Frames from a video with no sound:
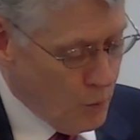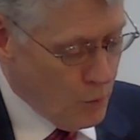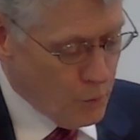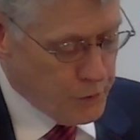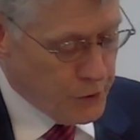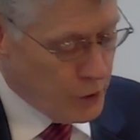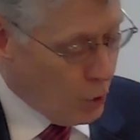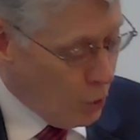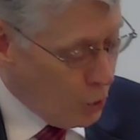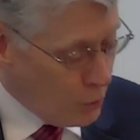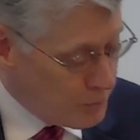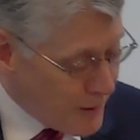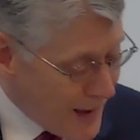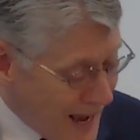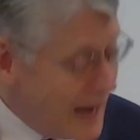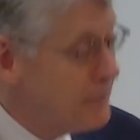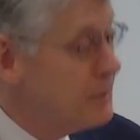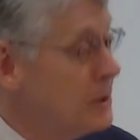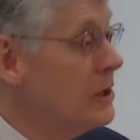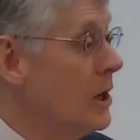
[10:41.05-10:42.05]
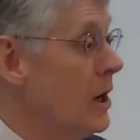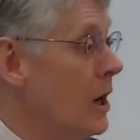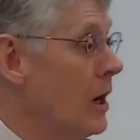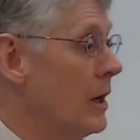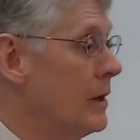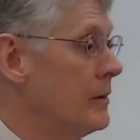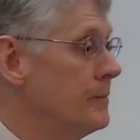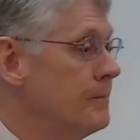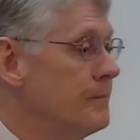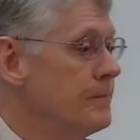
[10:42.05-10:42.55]
the old
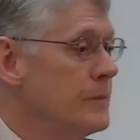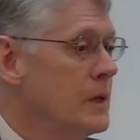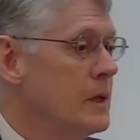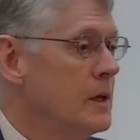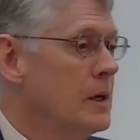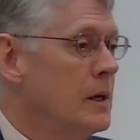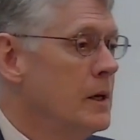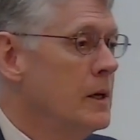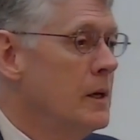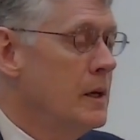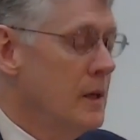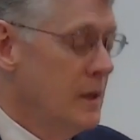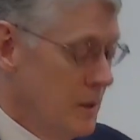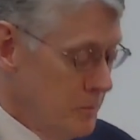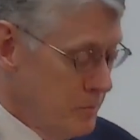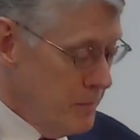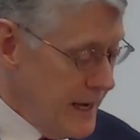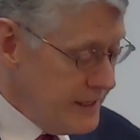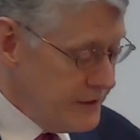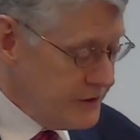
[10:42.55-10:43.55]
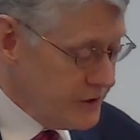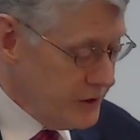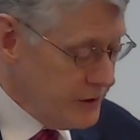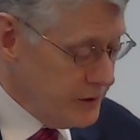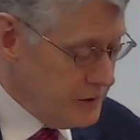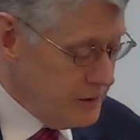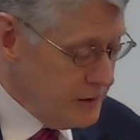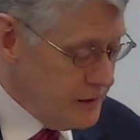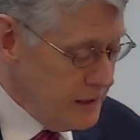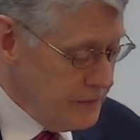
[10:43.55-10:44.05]
Babylon makes
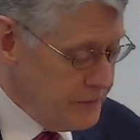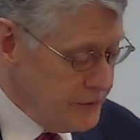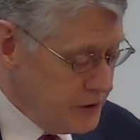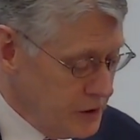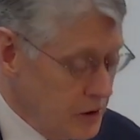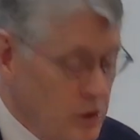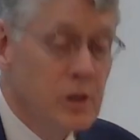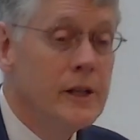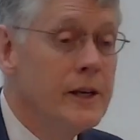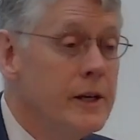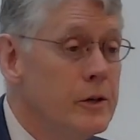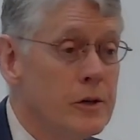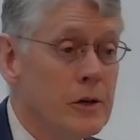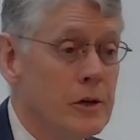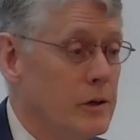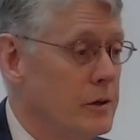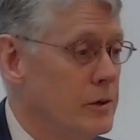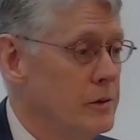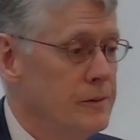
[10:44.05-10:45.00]
it even clearer